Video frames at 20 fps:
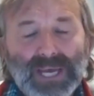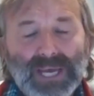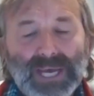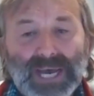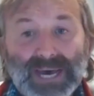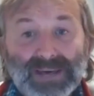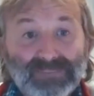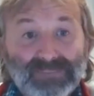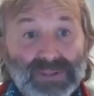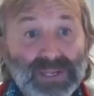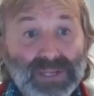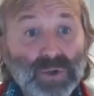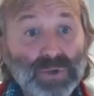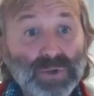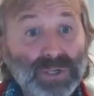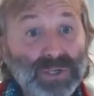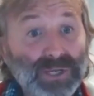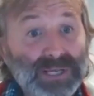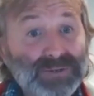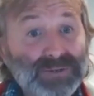And then on
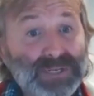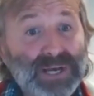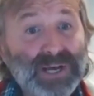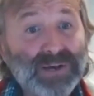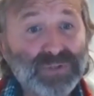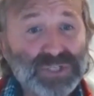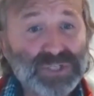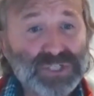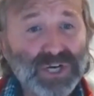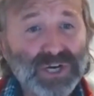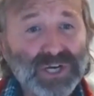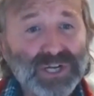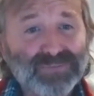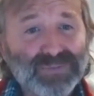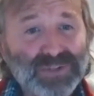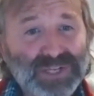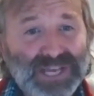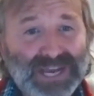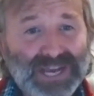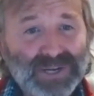the other side,
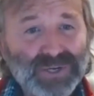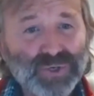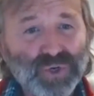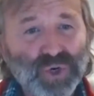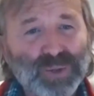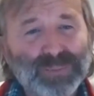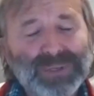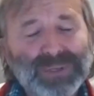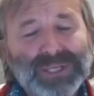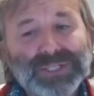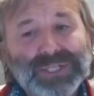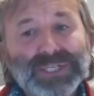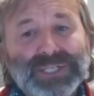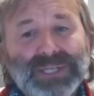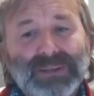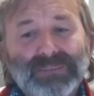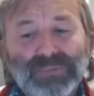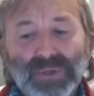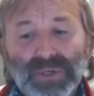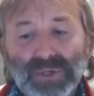the counter argument, is there
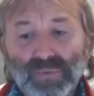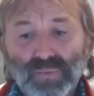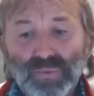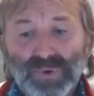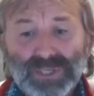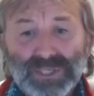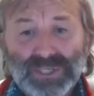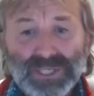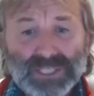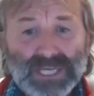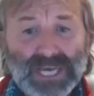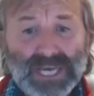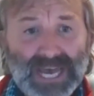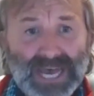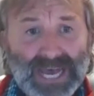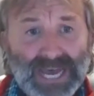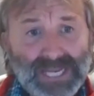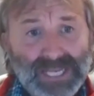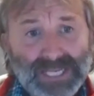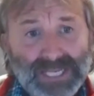something that we need to
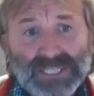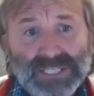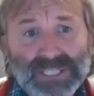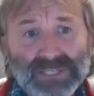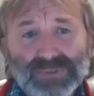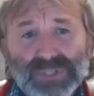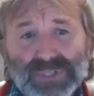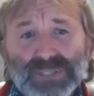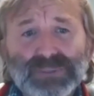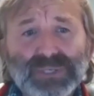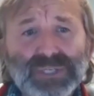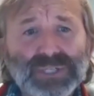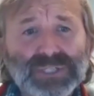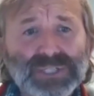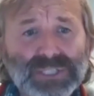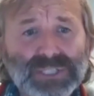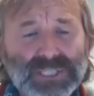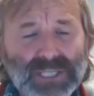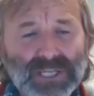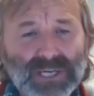add into this
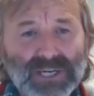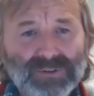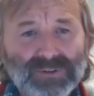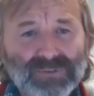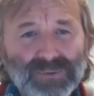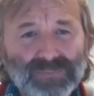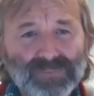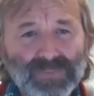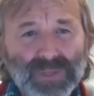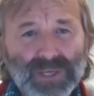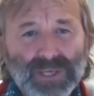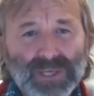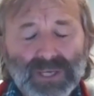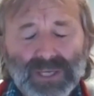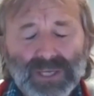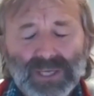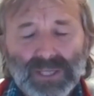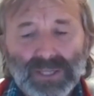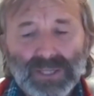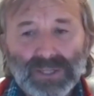person's life
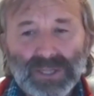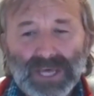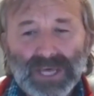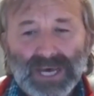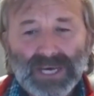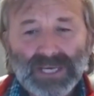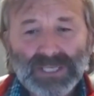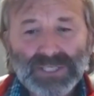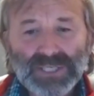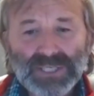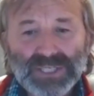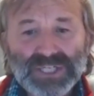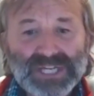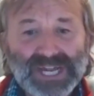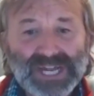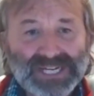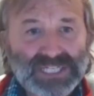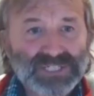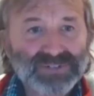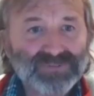that
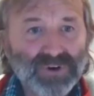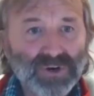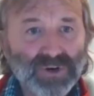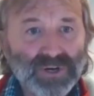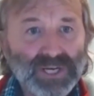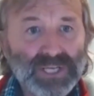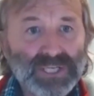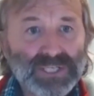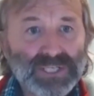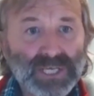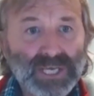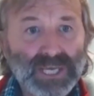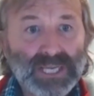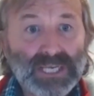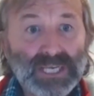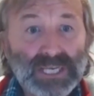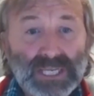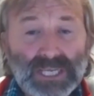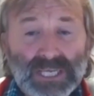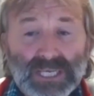satisfies a
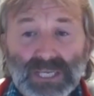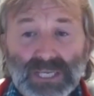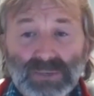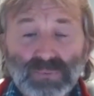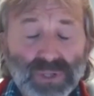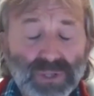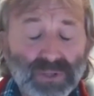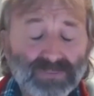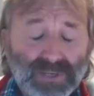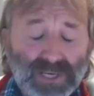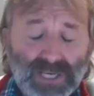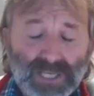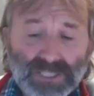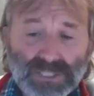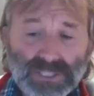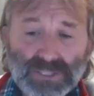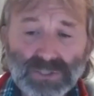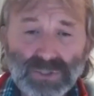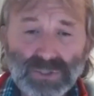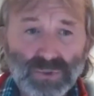need, whether
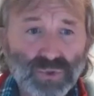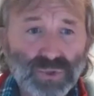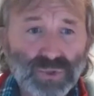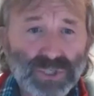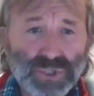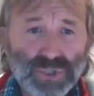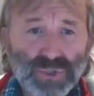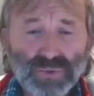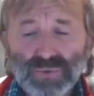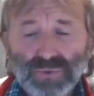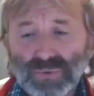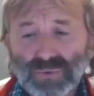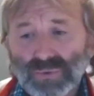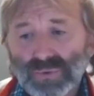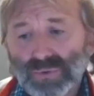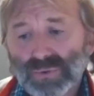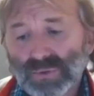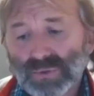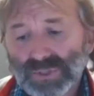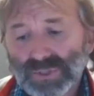that's nutritional
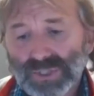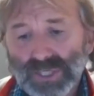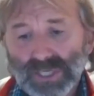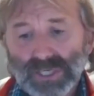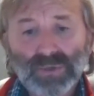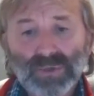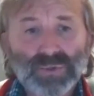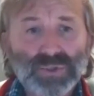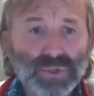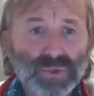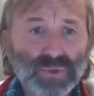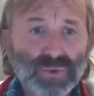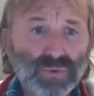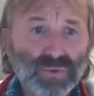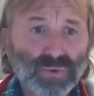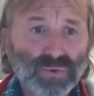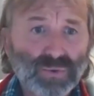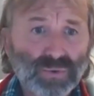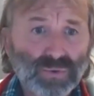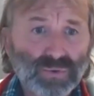or
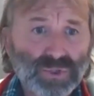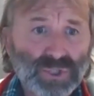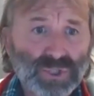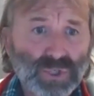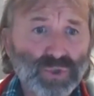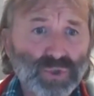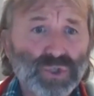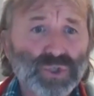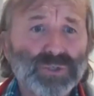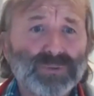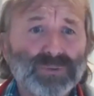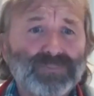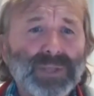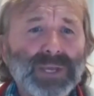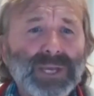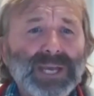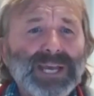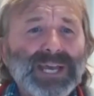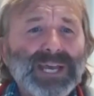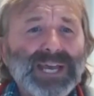psychological or social?
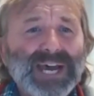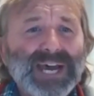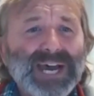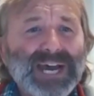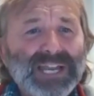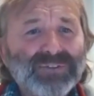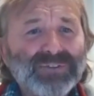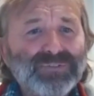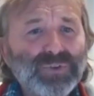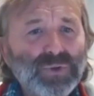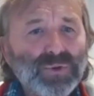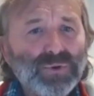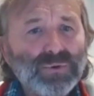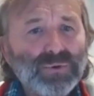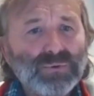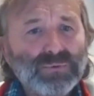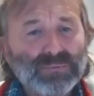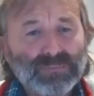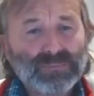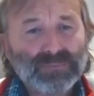And if you